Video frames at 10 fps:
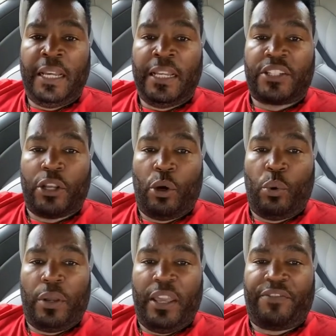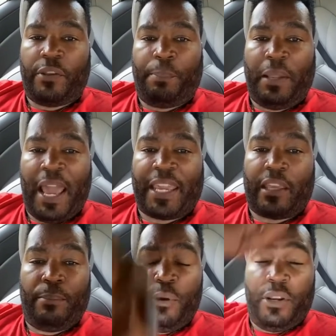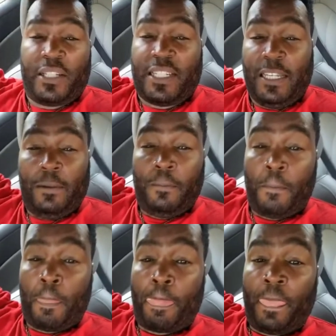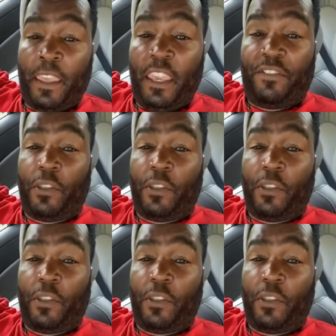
So if the black community is